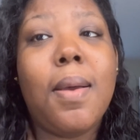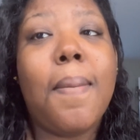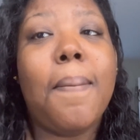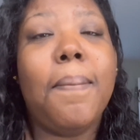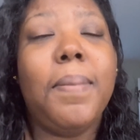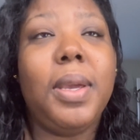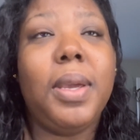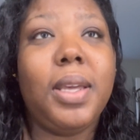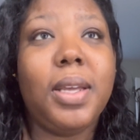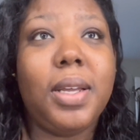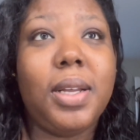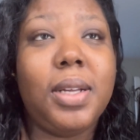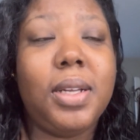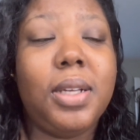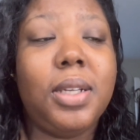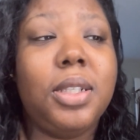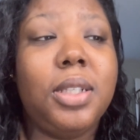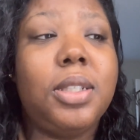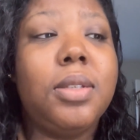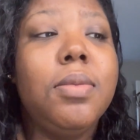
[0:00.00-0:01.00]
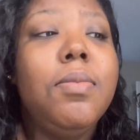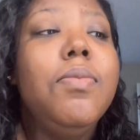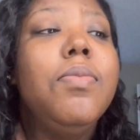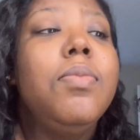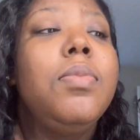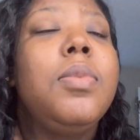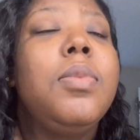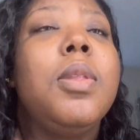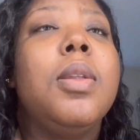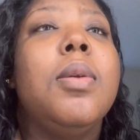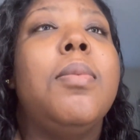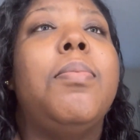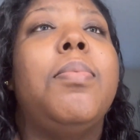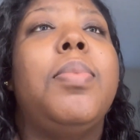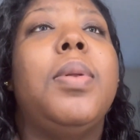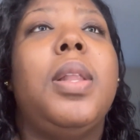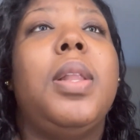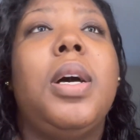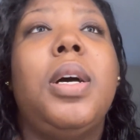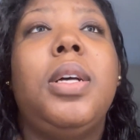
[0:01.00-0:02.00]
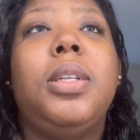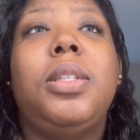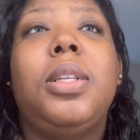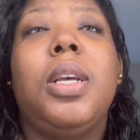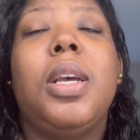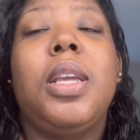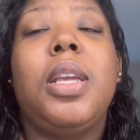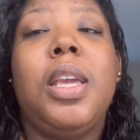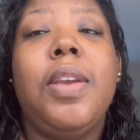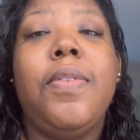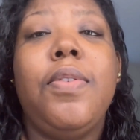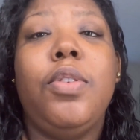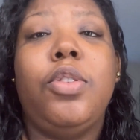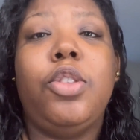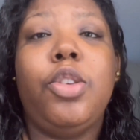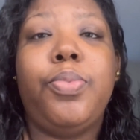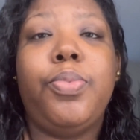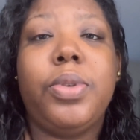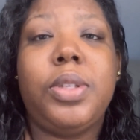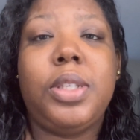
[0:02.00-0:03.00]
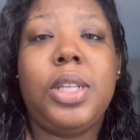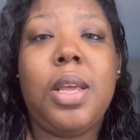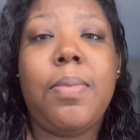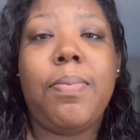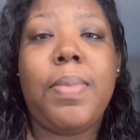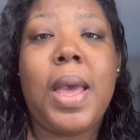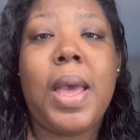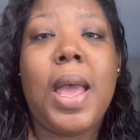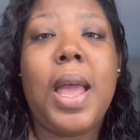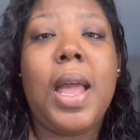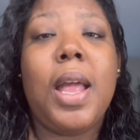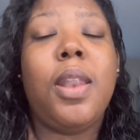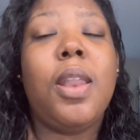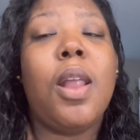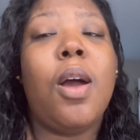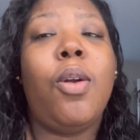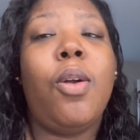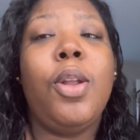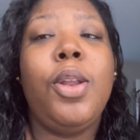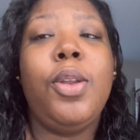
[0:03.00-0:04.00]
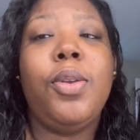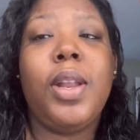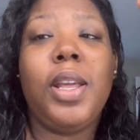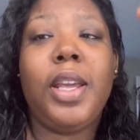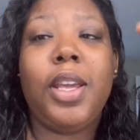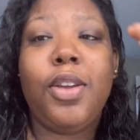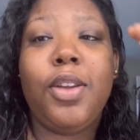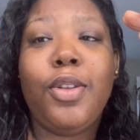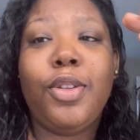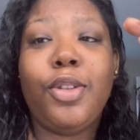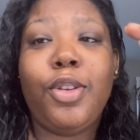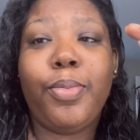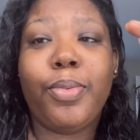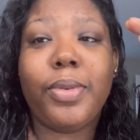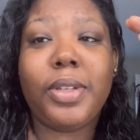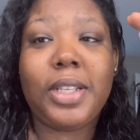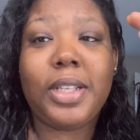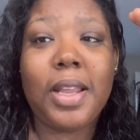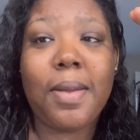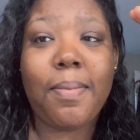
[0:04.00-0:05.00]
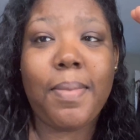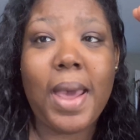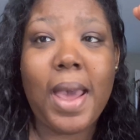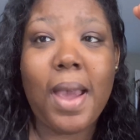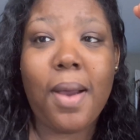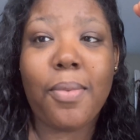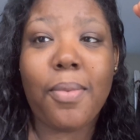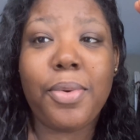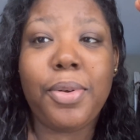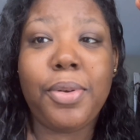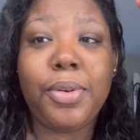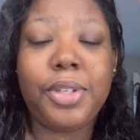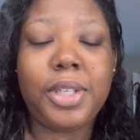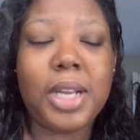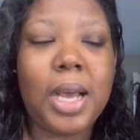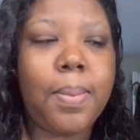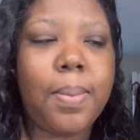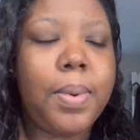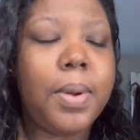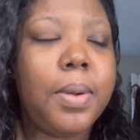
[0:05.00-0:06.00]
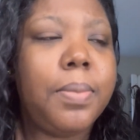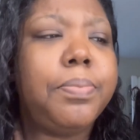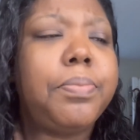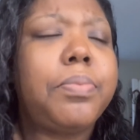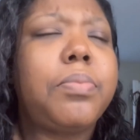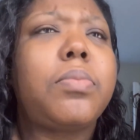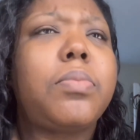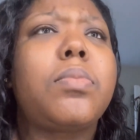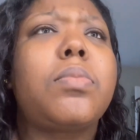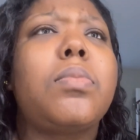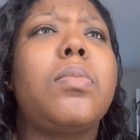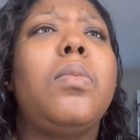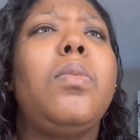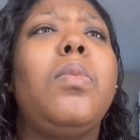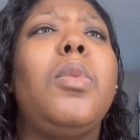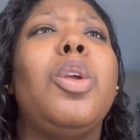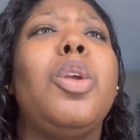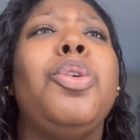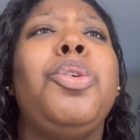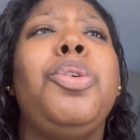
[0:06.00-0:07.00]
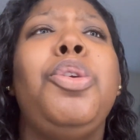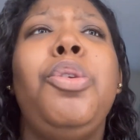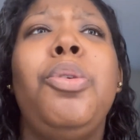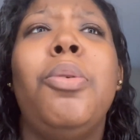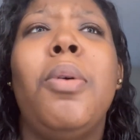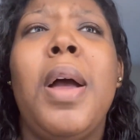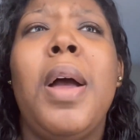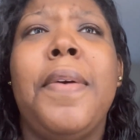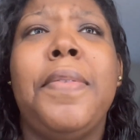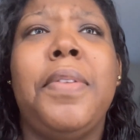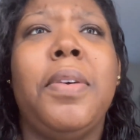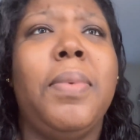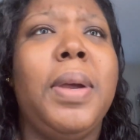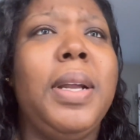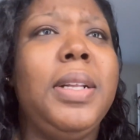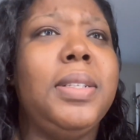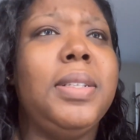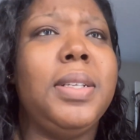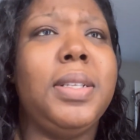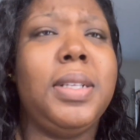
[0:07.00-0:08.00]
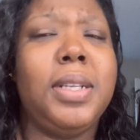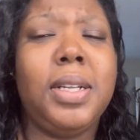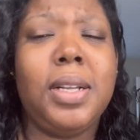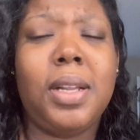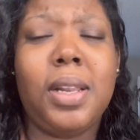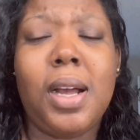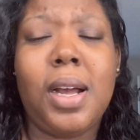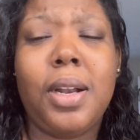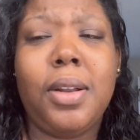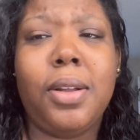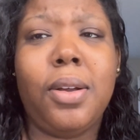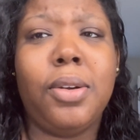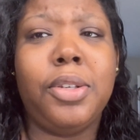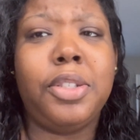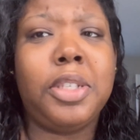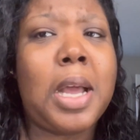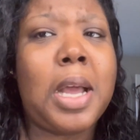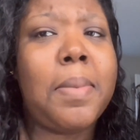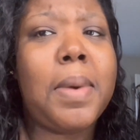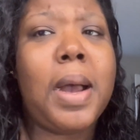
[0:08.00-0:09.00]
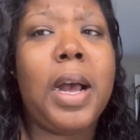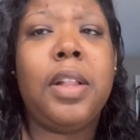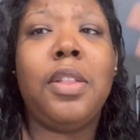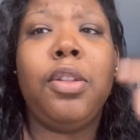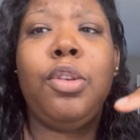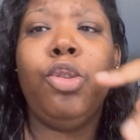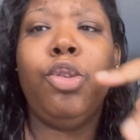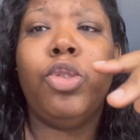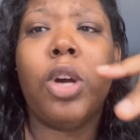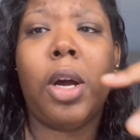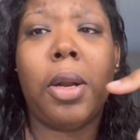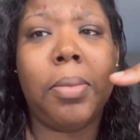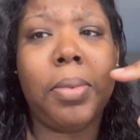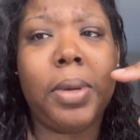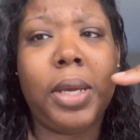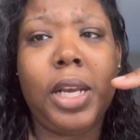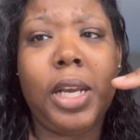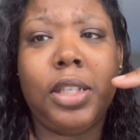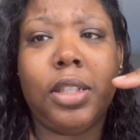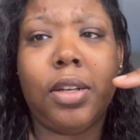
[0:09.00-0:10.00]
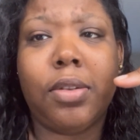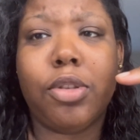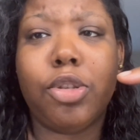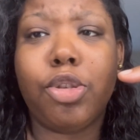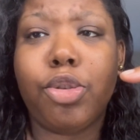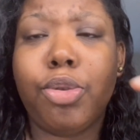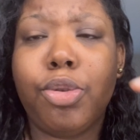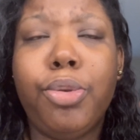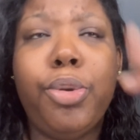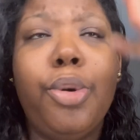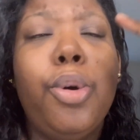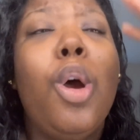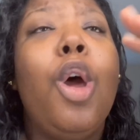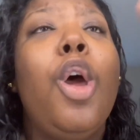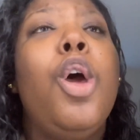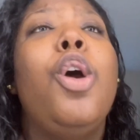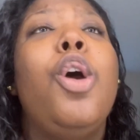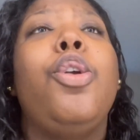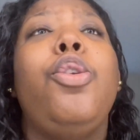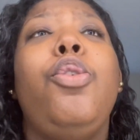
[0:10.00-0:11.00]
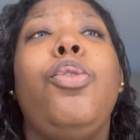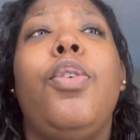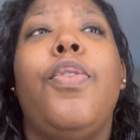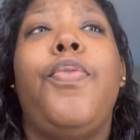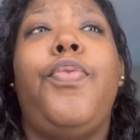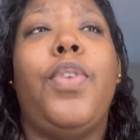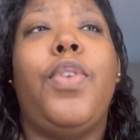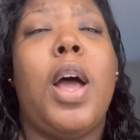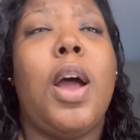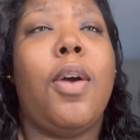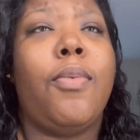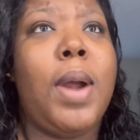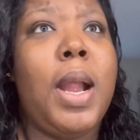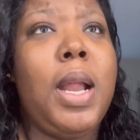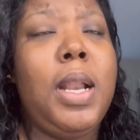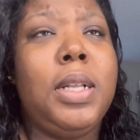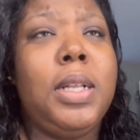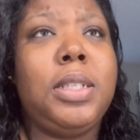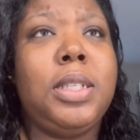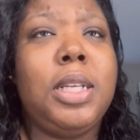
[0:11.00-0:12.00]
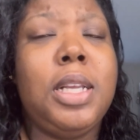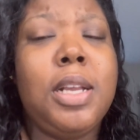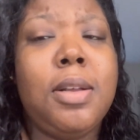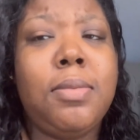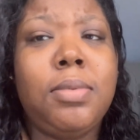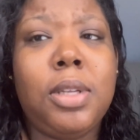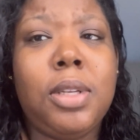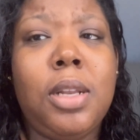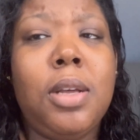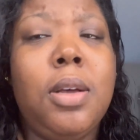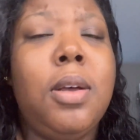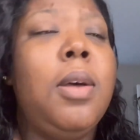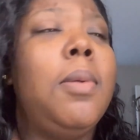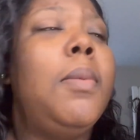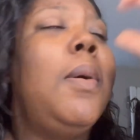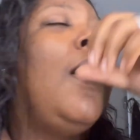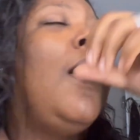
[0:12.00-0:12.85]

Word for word: because plus give you 2% back. Not only do they give you 2% back when you shop them, you don't have to wait till 10 o'clock to go shop. After you drop them kids off to school, you can fly right to Sam's Club